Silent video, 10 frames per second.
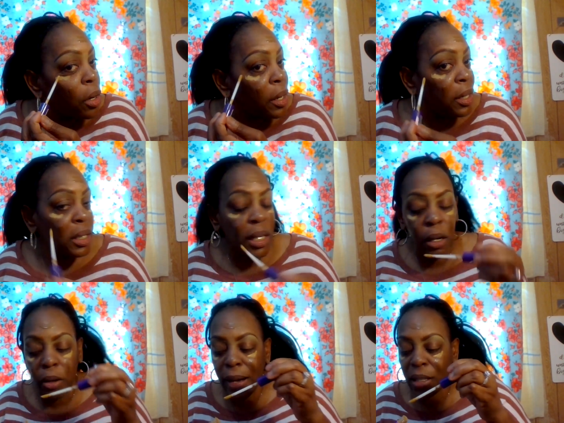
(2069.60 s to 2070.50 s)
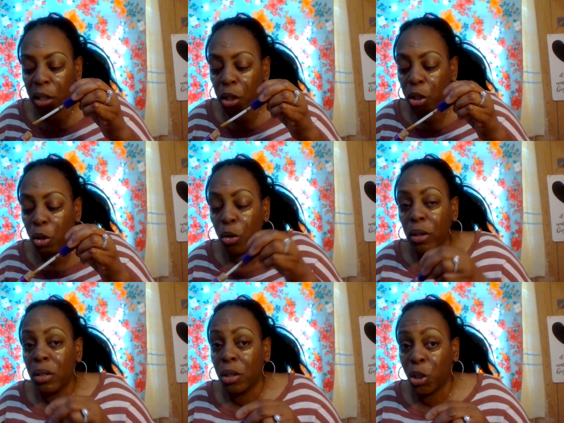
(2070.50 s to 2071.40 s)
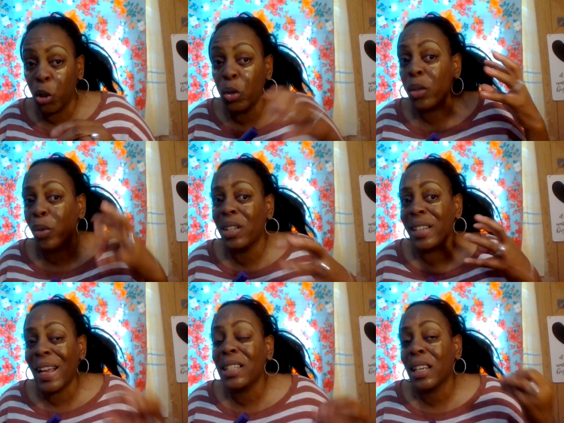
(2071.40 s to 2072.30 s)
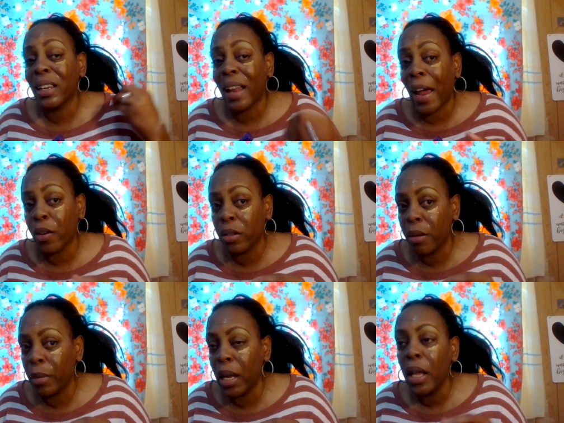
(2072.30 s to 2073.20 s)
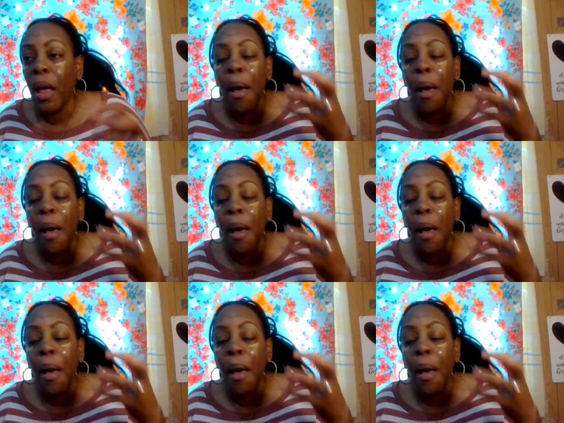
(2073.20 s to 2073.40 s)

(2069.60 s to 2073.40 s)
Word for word: concealer that's two two to three shades lighter than me